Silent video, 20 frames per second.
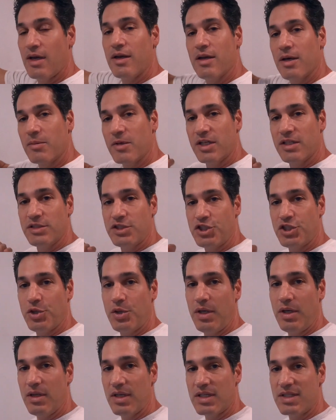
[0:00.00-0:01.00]
Now I'm going to show
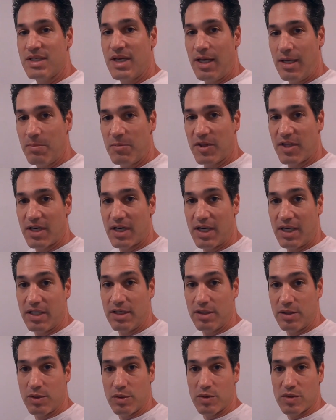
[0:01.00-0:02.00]
you the tape that I
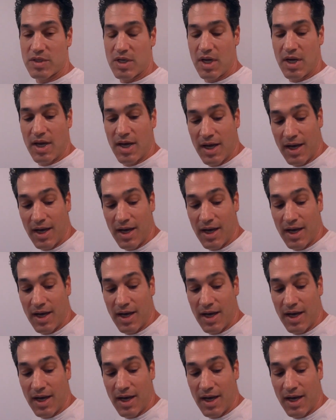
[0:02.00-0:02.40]
use.